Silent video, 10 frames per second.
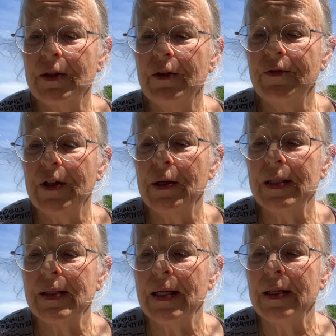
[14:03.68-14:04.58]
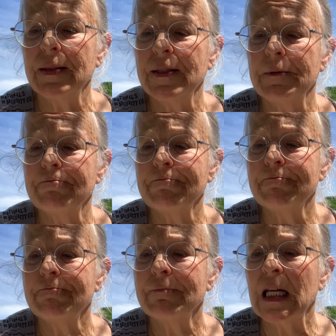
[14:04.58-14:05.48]
to the Pharisees.
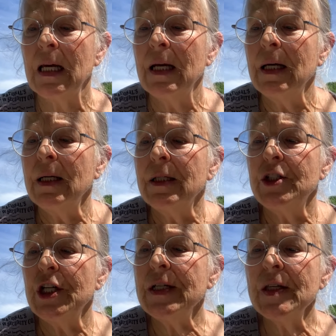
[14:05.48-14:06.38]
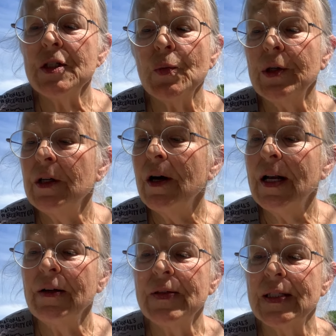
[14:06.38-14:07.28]
Jesus would not have